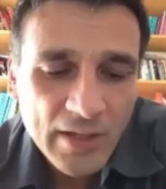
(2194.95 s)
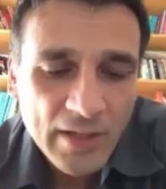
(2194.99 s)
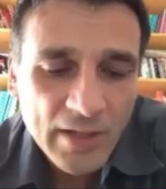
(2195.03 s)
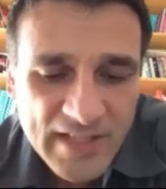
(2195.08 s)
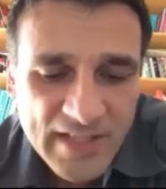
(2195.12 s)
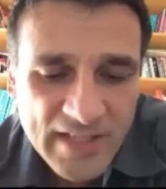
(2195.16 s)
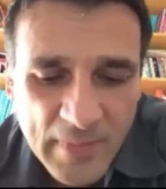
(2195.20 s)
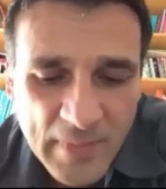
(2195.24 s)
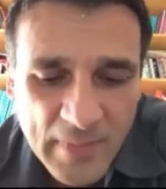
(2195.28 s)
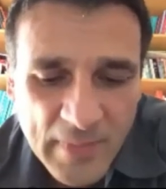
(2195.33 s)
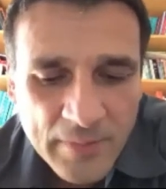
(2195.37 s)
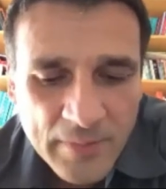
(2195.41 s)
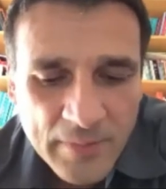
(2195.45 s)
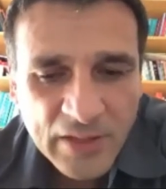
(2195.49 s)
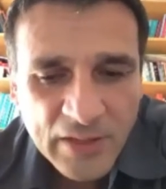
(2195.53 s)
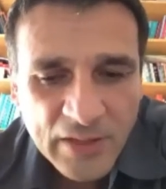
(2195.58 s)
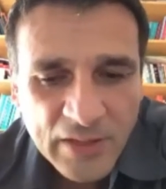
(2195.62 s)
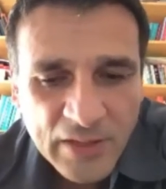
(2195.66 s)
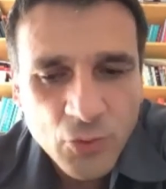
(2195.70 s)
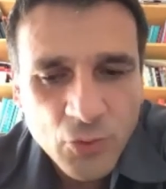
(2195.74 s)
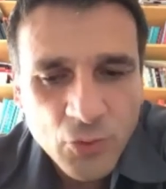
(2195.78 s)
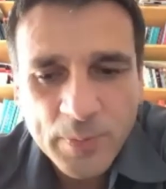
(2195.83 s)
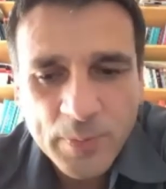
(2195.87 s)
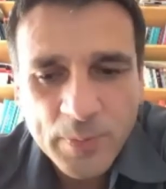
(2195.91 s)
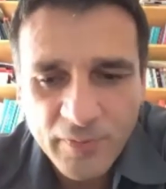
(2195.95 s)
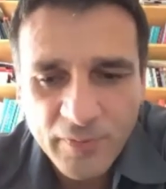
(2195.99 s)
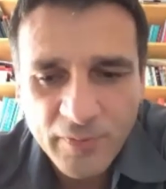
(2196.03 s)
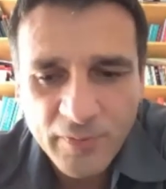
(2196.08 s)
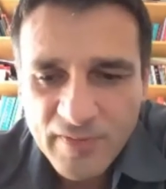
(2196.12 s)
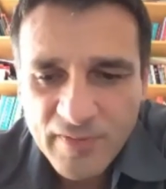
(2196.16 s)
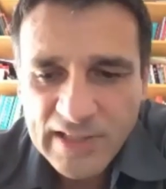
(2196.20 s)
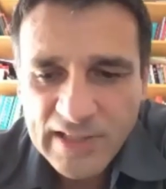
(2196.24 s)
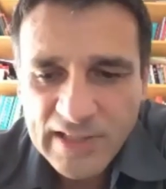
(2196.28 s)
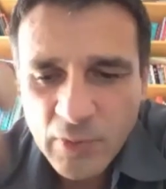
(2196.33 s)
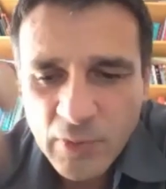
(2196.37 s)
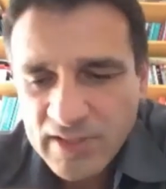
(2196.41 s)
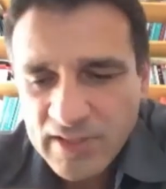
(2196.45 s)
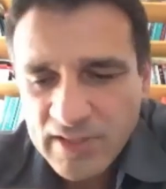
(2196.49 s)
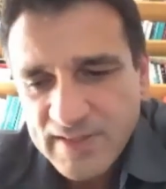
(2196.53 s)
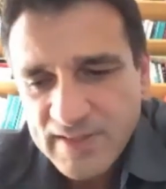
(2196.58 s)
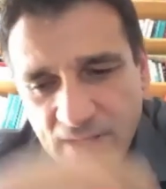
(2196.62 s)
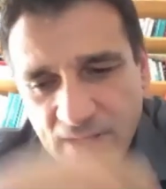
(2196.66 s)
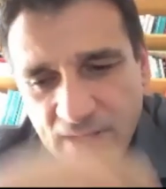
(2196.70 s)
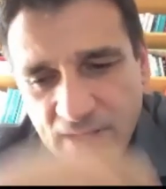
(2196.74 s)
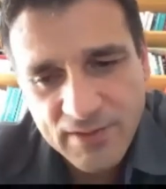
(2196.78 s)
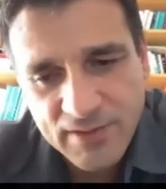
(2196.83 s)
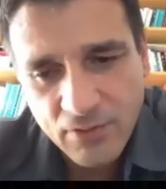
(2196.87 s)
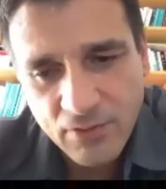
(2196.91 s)
can see many manuscripts of Vivaldi when he
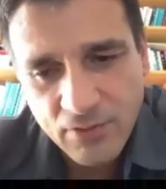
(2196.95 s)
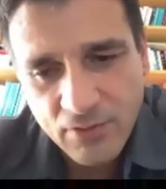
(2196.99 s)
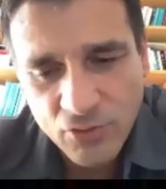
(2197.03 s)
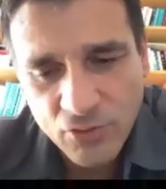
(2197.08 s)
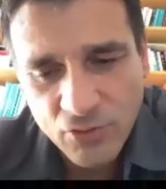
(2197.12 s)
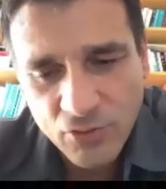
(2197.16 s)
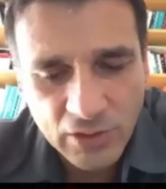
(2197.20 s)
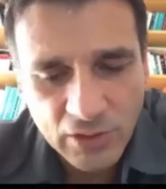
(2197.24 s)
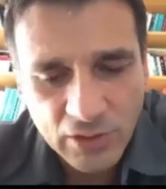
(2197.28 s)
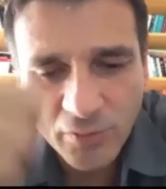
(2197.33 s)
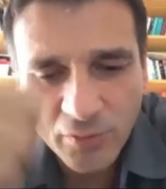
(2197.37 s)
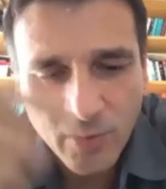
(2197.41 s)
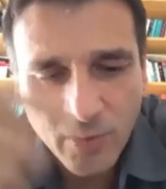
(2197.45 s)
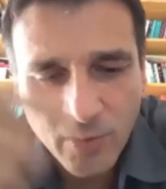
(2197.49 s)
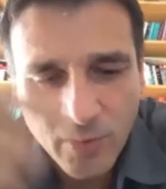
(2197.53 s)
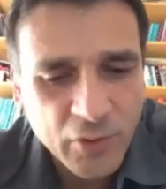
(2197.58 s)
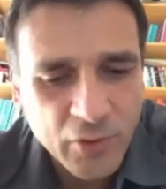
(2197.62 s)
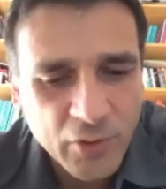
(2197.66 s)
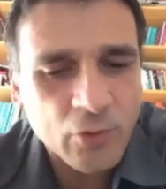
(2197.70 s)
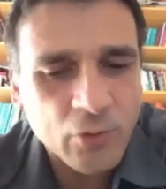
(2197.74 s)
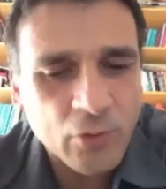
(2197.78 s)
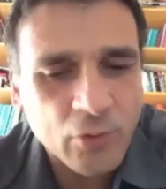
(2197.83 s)
starts a concerto for